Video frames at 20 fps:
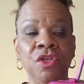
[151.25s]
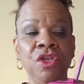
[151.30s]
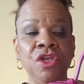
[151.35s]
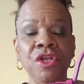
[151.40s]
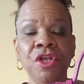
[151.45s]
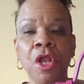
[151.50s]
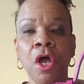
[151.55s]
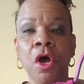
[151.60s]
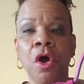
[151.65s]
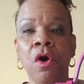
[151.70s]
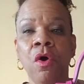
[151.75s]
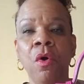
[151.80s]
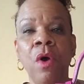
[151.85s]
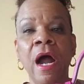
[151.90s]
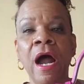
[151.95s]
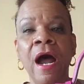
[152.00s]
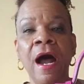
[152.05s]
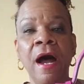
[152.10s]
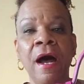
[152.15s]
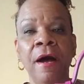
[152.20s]
you know,
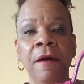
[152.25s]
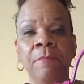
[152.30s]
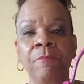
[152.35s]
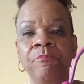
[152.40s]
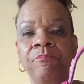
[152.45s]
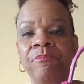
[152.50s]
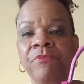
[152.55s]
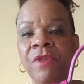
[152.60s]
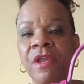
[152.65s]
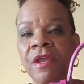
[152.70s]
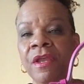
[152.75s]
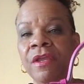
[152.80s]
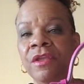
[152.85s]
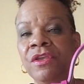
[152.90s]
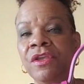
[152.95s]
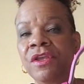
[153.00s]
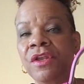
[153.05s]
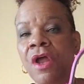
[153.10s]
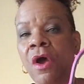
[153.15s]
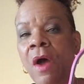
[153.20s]

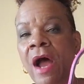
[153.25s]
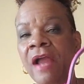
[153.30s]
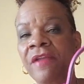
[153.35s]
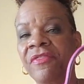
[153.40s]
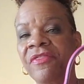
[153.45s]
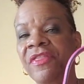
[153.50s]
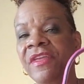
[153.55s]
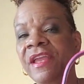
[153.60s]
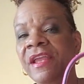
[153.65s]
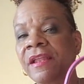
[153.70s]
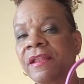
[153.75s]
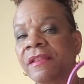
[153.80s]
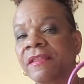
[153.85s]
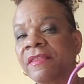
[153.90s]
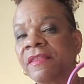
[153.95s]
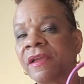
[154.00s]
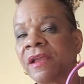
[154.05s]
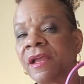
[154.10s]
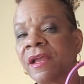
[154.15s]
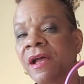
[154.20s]
I think
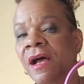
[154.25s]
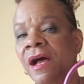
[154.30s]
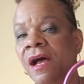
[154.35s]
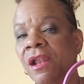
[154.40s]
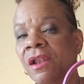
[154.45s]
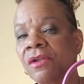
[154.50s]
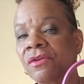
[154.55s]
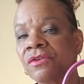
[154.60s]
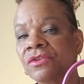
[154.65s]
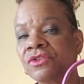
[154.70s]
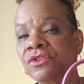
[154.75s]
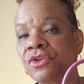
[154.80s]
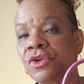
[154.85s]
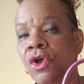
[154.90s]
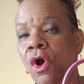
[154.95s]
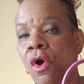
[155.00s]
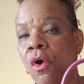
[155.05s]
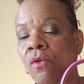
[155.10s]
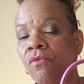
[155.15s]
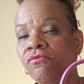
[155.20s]
the colors
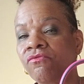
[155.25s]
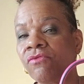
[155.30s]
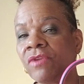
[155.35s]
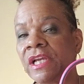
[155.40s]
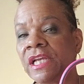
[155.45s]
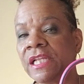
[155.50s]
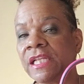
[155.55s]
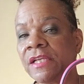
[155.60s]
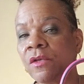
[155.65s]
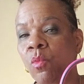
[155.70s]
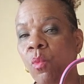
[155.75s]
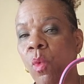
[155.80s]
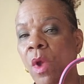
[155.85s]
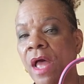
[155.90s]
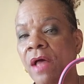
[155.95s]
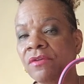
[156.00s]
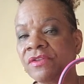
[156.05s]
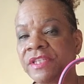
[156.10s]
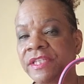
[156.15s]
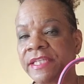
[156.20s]
go really
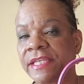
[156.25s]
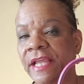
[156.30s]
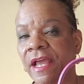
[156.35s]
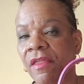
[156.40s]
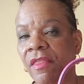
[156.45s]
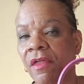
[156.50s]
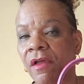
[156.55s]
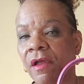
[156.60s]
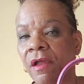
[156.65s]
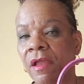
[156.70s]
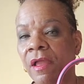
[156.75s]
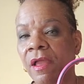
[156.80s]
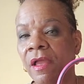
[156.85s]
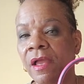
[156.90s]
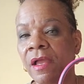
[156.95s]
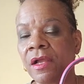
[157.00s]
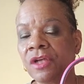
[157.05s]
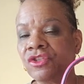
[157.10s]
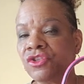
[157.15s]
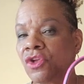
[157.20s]
well together.
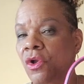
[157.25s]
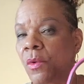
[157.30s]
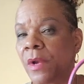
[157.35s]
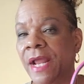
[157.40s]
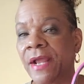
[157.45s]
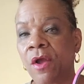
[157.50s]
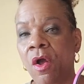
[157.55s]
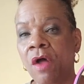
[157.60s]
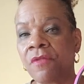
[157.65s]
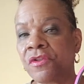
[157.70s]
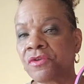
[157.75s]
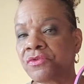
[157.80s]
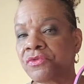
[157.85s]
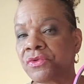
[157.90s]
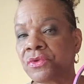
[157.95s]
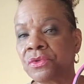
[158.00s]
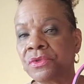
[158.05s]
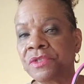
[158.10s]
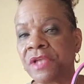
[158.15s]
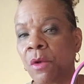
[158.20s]
Because, you know, when I go on the
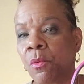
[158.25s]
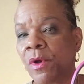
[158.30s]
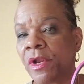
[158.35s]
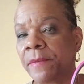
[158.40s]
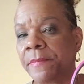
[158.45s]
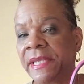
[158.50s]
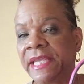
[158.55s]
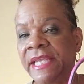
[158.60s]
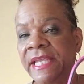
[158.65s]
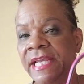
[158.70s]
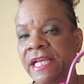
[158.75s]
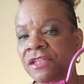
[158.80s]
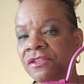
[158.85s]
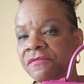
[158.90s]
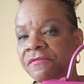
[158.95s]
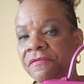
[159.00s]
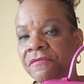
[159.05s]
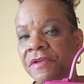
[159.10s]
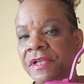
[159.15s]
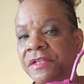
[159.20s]
cruise, I want to be
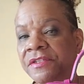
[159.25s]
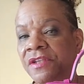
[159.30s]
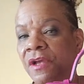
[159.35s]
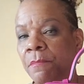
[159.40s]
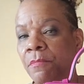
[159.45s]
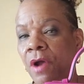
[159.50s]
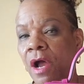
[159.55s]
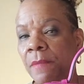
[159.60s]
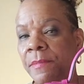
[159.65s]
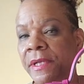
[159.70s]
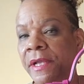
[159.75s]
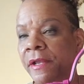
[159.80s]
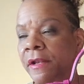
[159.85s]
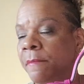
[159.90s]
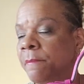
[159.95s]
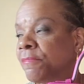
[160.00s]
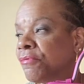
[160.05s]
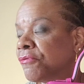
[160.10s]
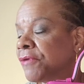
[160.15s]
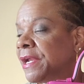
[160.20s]
hands-free. So I'm probably
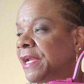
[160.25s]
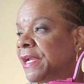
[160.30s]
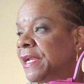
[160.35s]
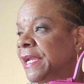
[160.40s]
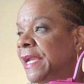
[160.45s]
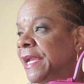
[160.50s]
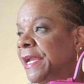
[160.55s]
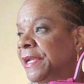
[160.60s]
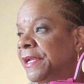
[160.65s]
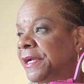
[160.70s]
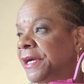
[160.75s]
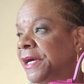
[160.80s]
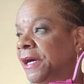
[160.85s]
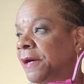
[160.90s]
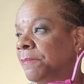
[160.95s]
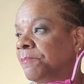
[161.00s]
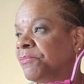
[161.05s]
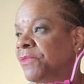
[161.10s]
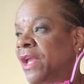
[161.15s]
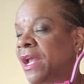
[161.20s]
going to bring
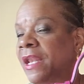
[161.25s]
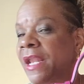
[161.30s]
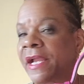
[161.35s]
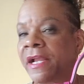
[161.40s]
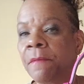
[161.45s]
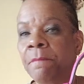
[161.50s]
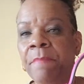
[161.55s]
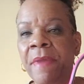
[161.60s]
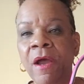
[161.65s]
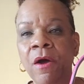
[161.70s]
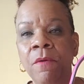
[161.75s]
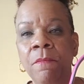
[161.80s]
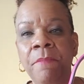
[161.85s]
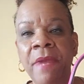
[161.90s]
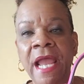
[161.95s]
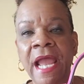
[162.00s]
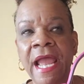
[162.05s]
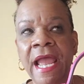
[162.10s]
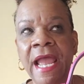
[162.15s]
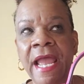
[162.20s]
a, like a belt
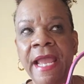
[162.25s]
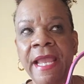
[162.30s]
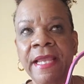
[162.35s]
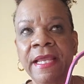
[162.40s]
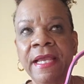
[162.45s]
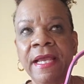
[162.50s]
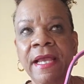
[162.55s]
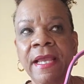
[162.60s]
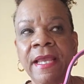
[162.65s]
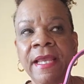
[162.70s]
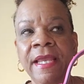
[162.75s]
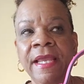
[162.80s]
bag